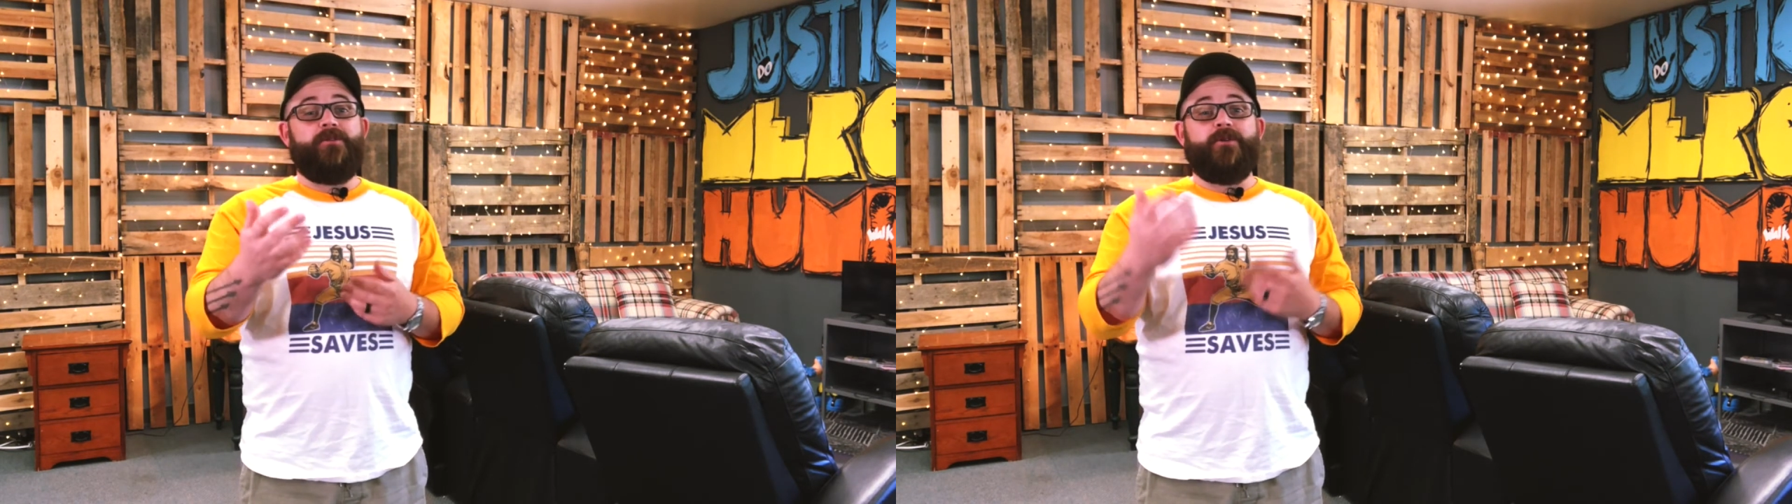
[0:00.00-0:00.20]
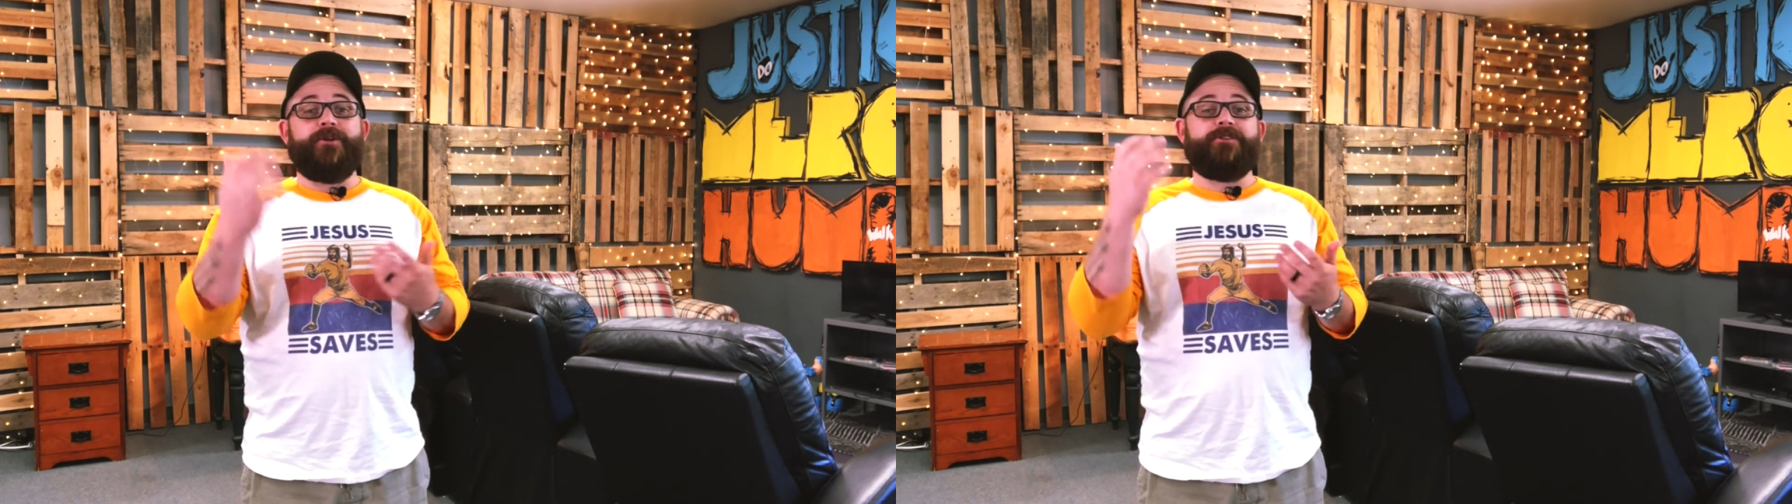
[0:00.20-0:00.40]

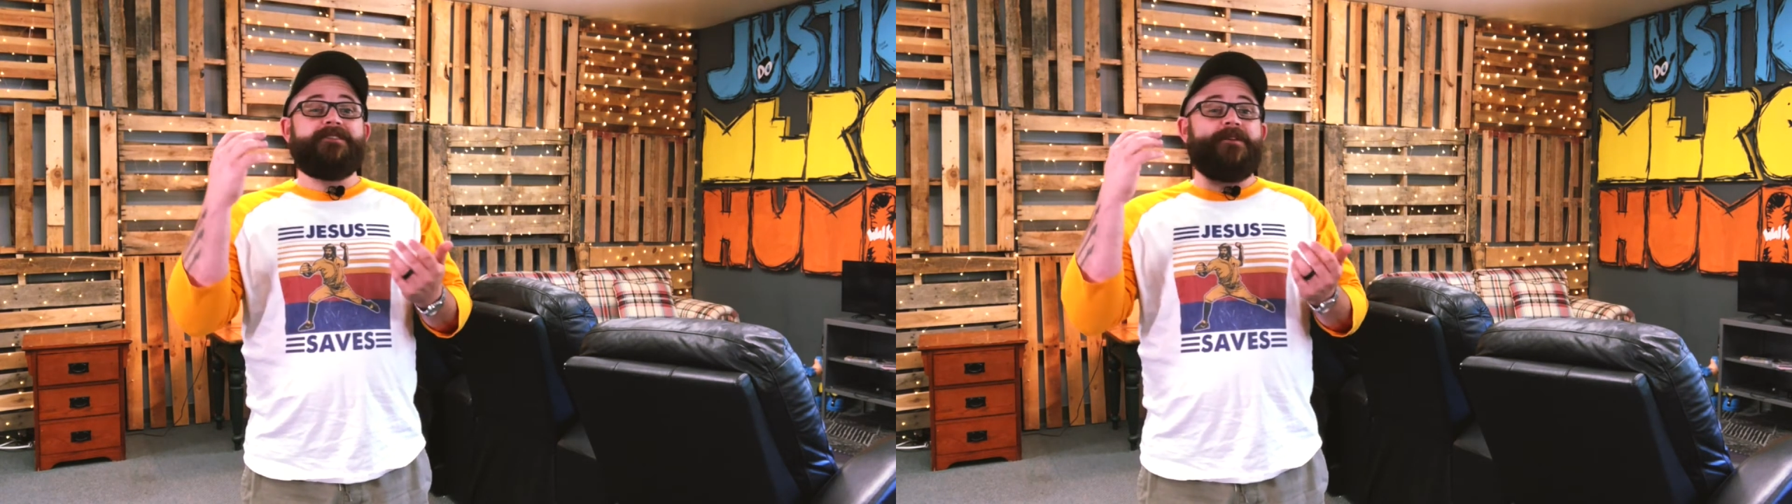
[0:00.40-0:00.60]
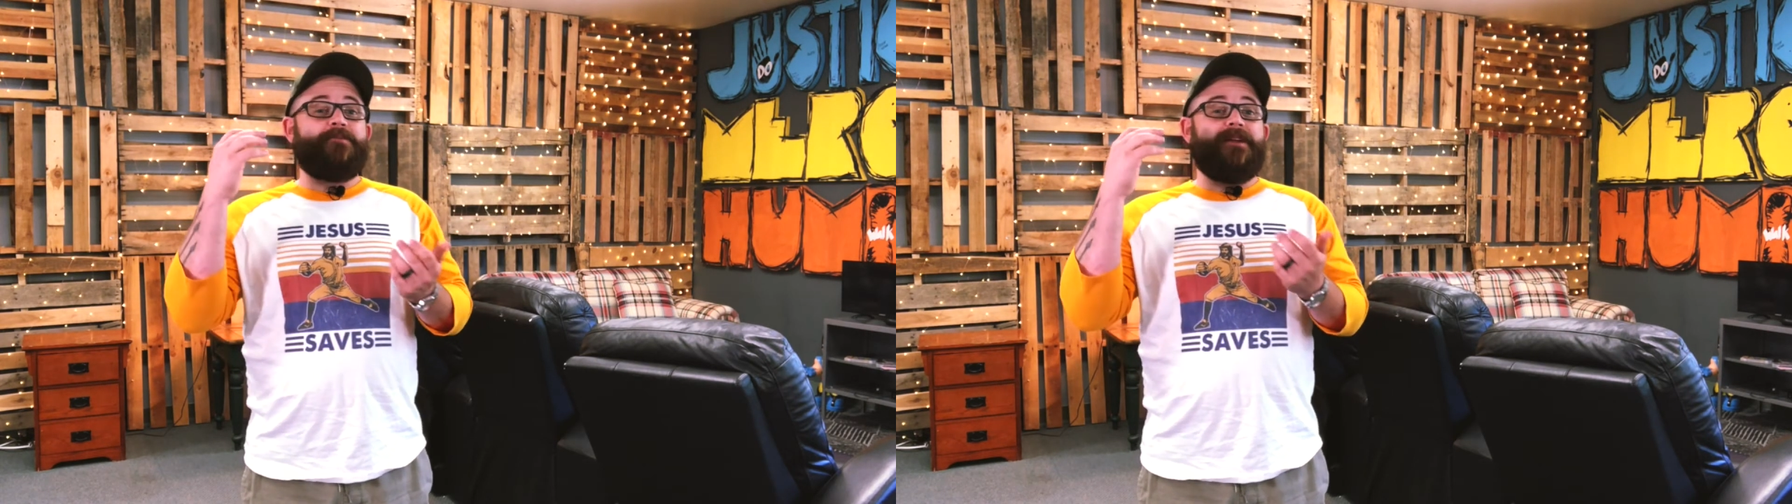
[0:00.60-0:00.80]
or your
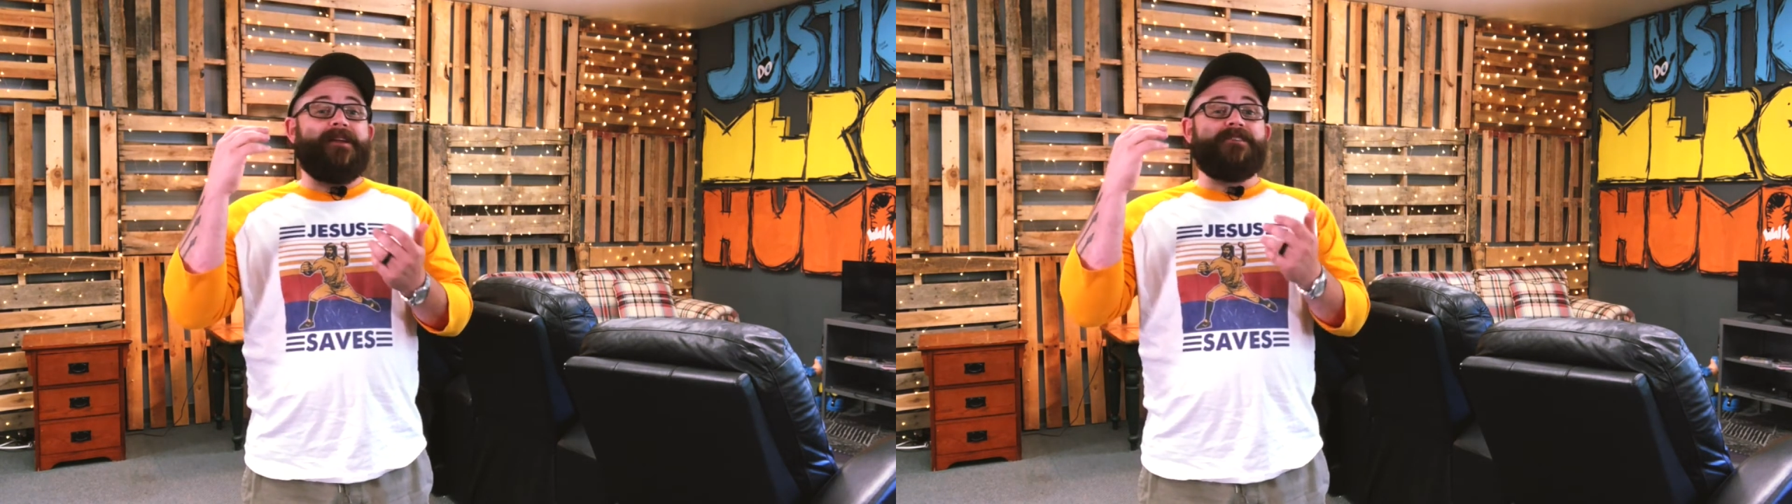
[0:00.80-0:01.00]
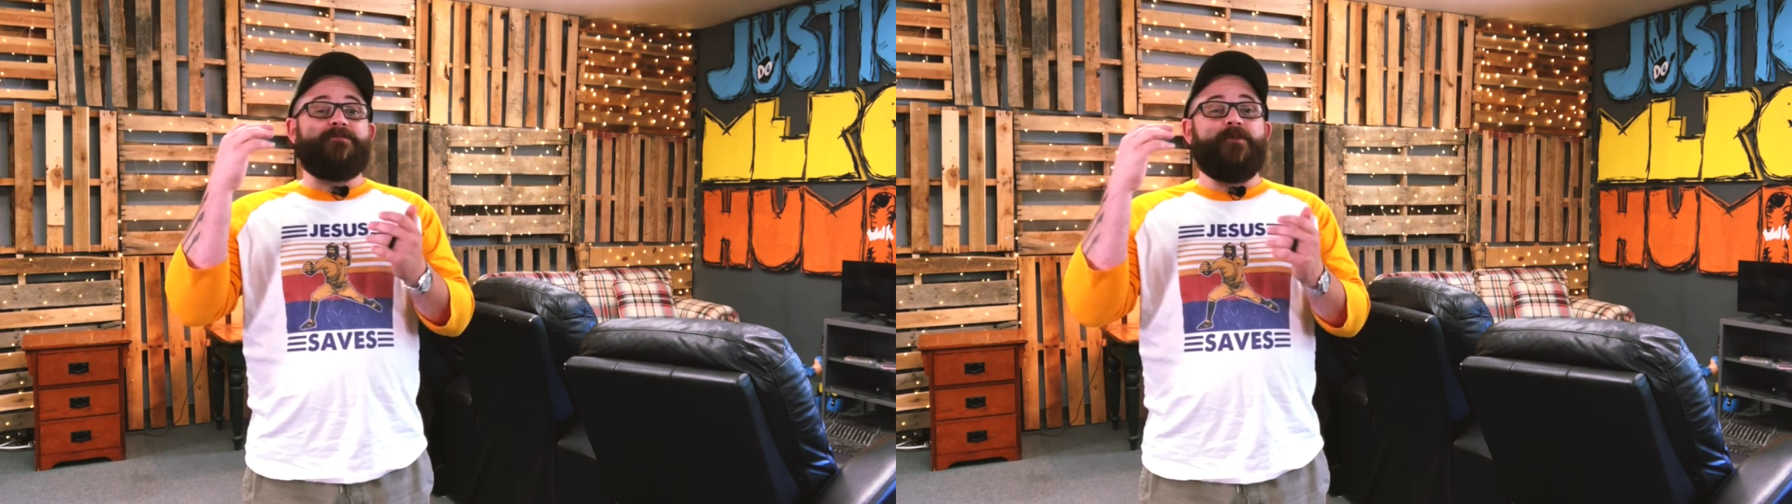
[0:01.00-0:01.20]
sibling
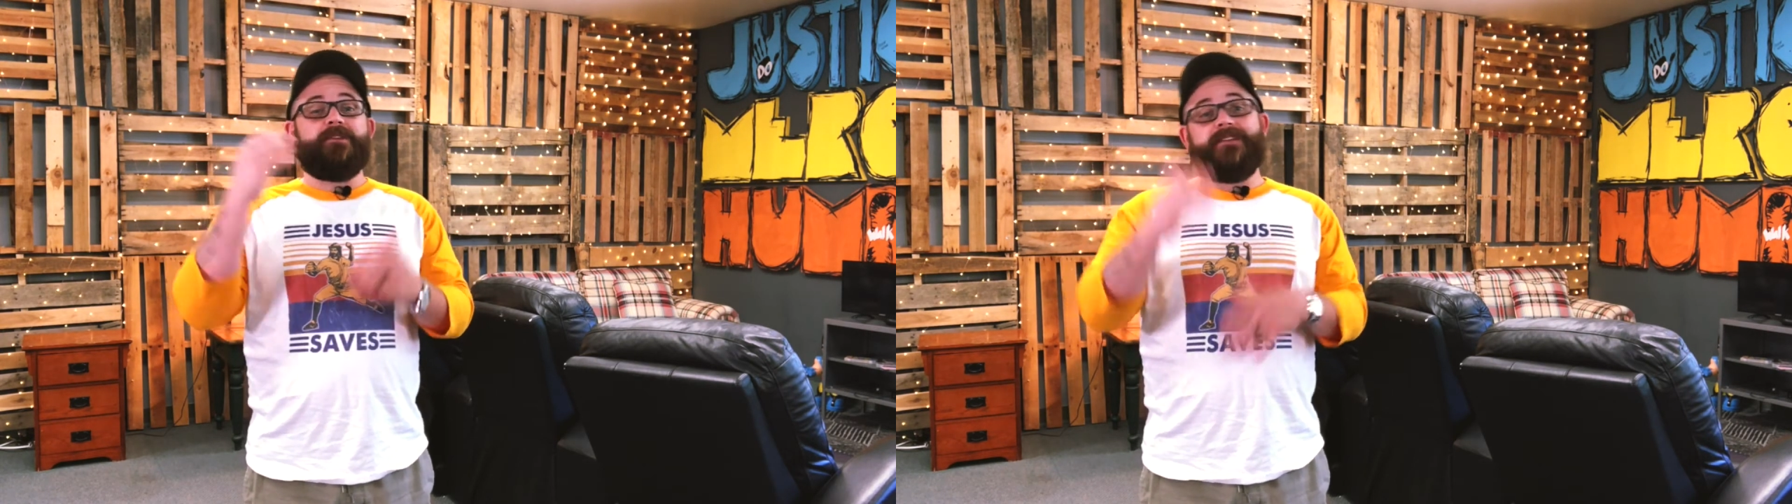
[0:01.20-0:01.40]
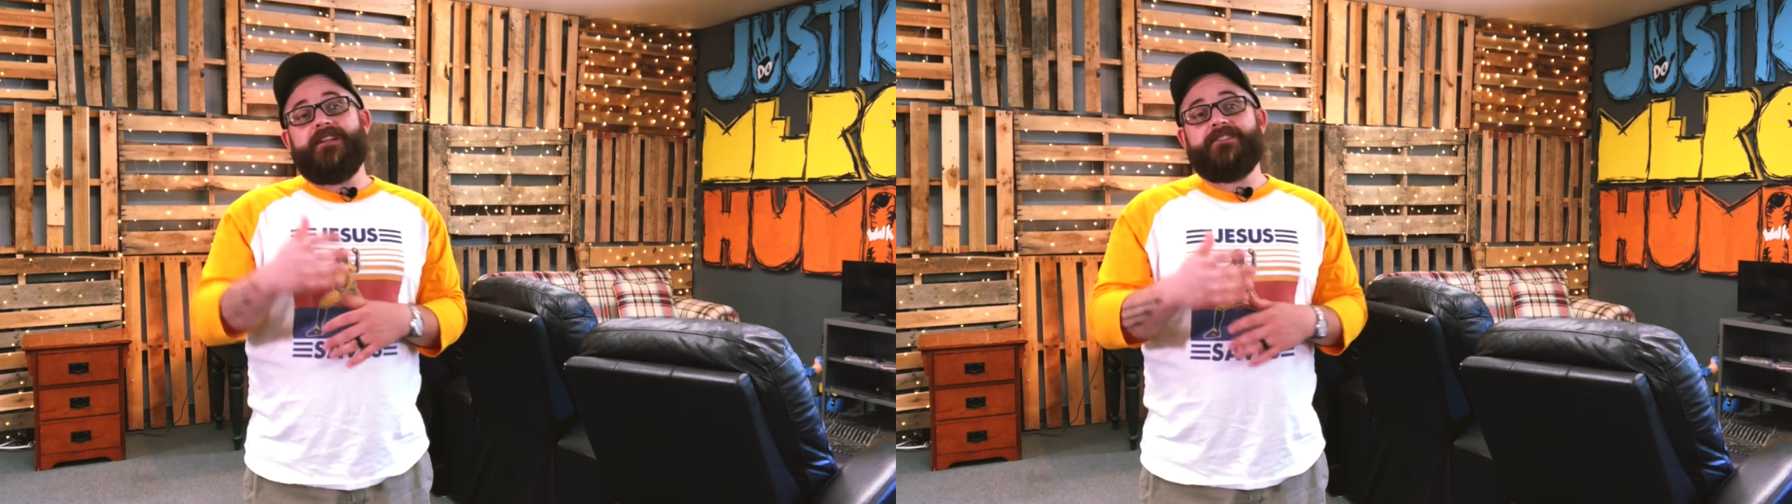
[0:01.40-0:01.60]
gets more
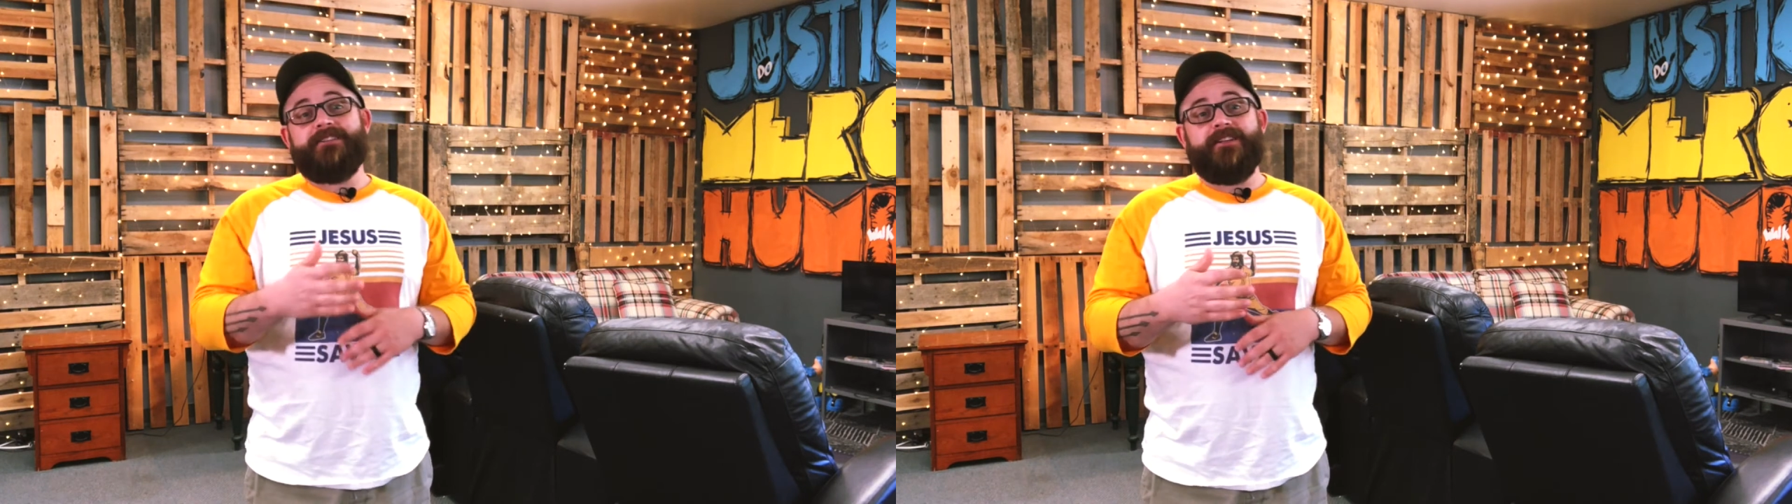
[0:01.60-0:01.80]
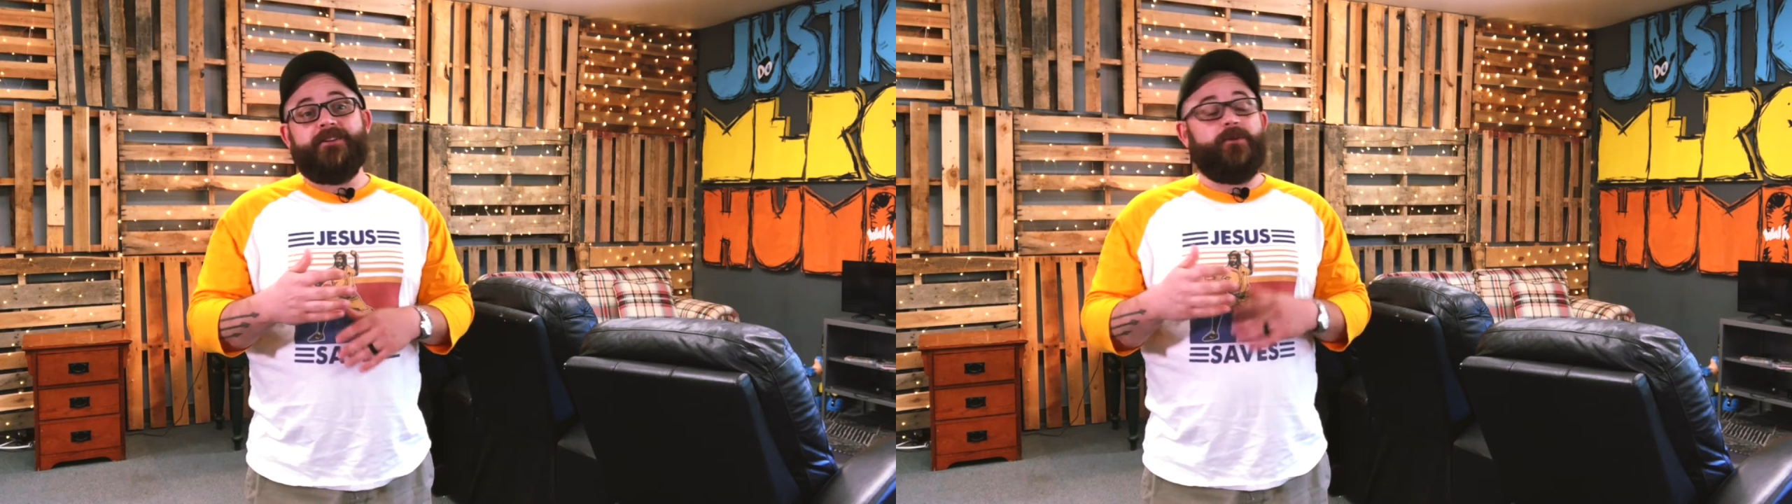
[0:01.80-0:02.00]
attention,